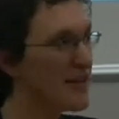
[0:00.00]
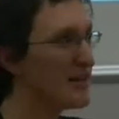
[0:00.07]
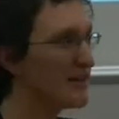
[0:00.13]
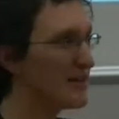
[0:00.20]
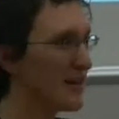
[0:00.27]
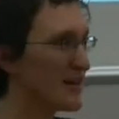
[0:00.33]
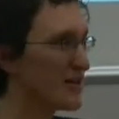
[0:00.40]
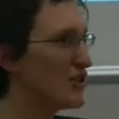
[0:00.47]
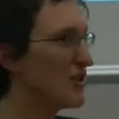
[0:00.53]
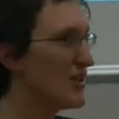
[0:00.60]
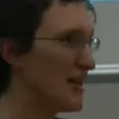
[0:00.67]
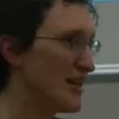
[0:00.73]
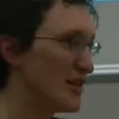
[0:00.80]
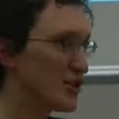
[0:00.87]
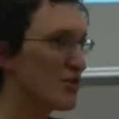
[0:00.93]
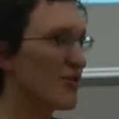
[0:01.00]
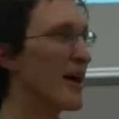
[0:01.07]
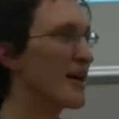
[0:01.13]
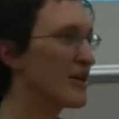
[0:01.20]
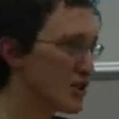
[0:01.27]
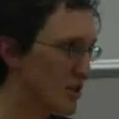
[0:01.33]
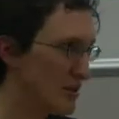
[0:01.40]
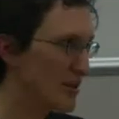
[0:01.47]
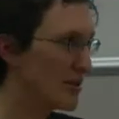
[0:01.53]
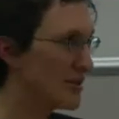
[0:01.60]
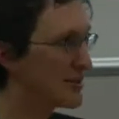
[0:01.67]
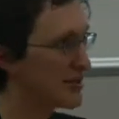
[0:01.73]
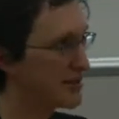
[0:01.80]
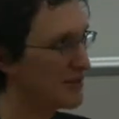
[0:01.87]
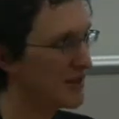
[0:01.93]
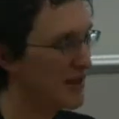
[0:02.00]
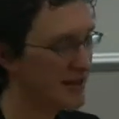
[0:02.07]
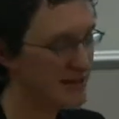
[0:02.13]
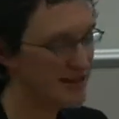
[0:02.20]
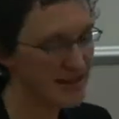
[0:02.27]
that actually the interaction can stimulate